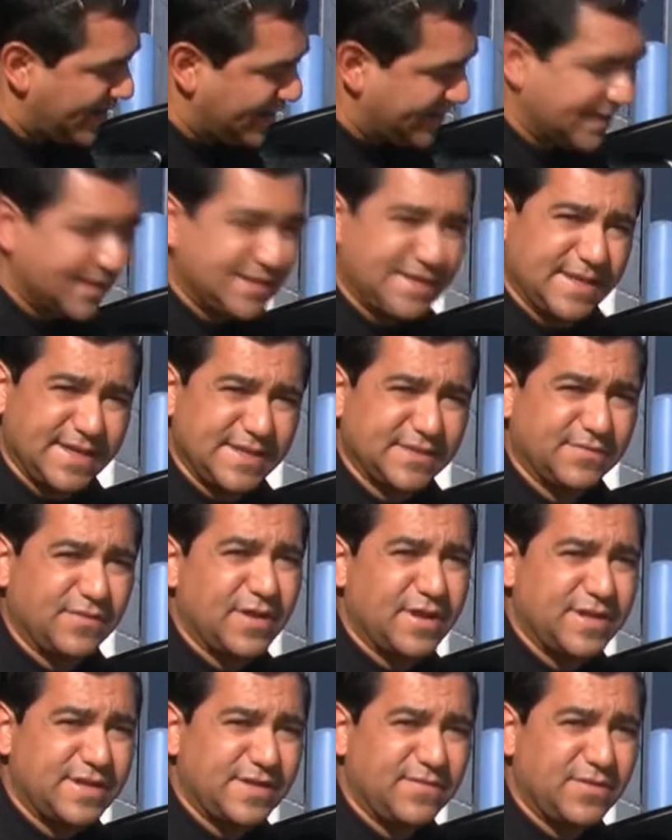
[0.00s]
since it is
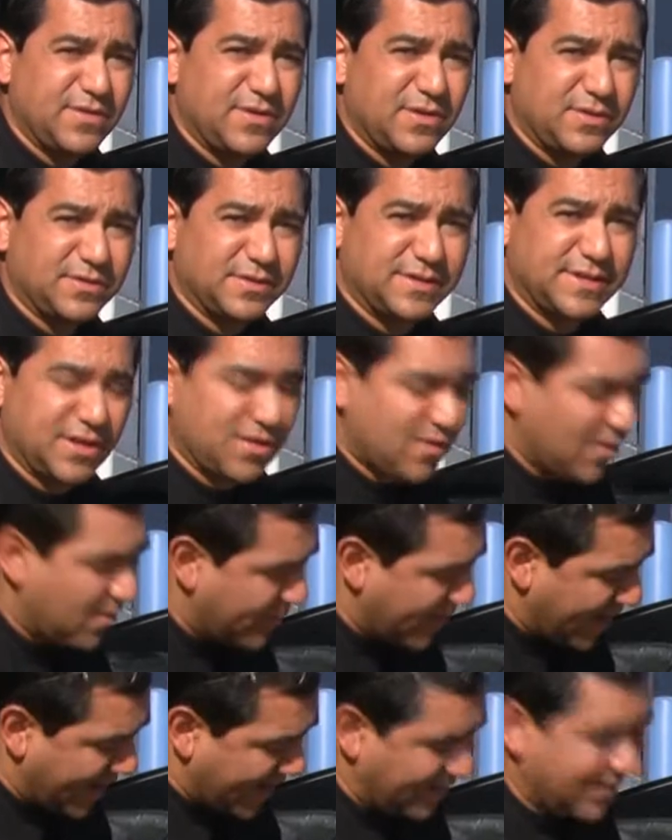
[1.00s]
very difficult to go
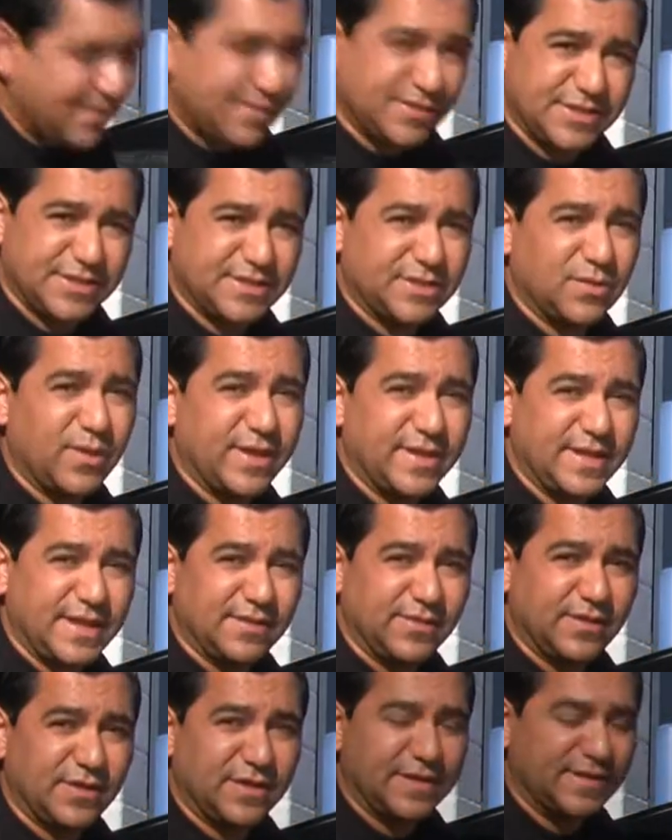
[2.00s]
by just the way they
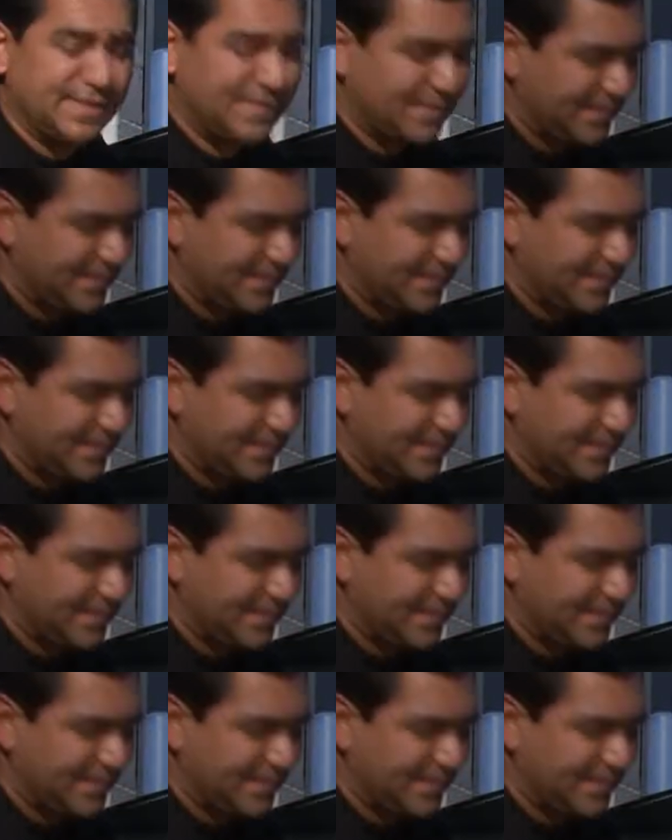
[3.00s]
look.